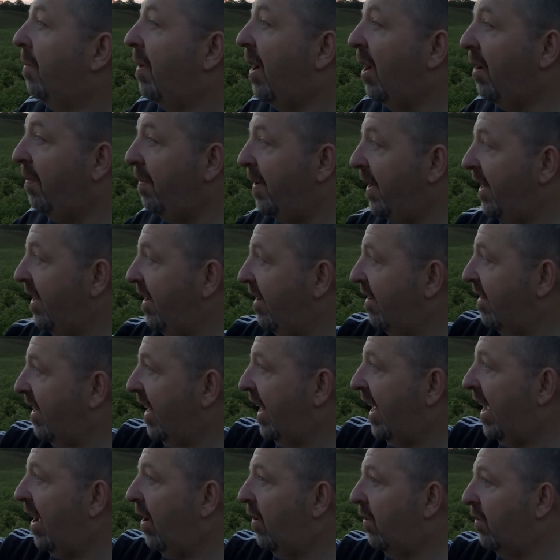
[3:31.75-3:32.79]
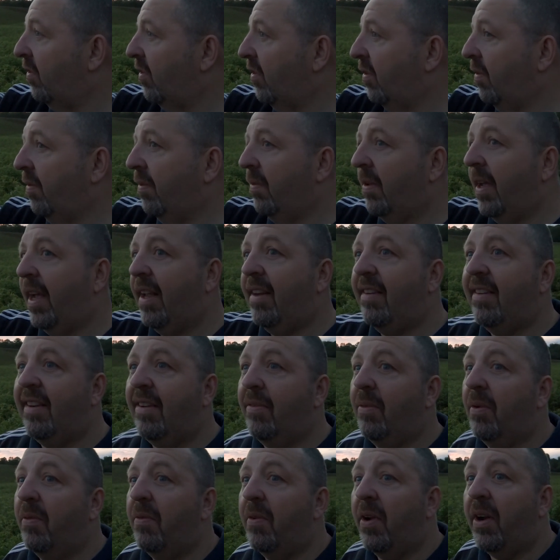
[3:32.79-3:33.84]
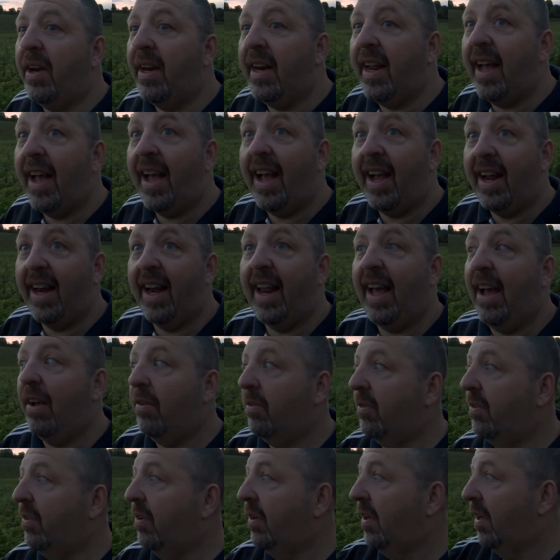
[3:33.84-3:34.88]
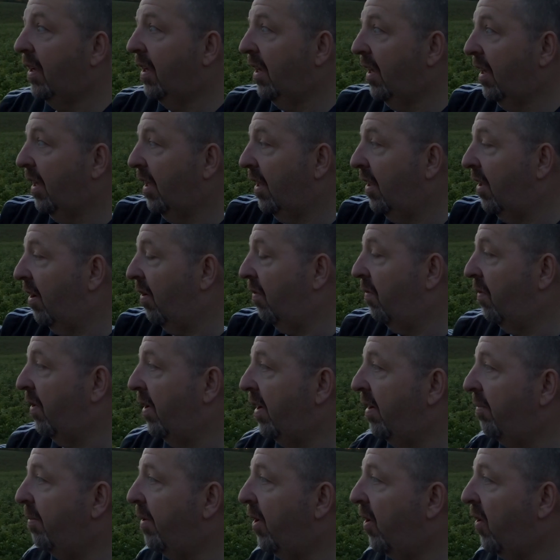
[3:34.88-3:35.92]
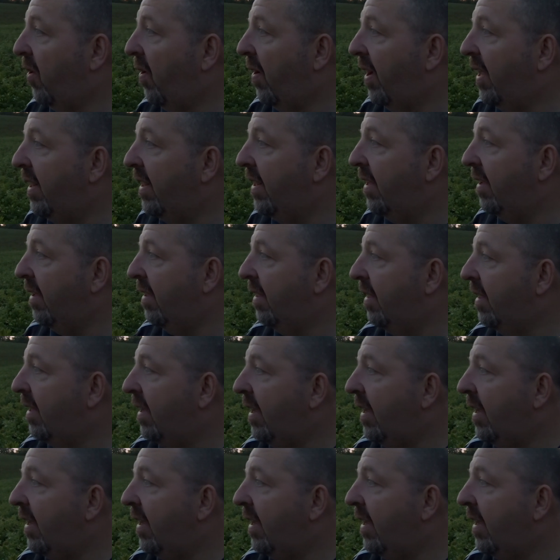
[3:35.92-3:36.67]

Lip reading: I'm hoping these clouds, actually we're running out of clouds that are running behind the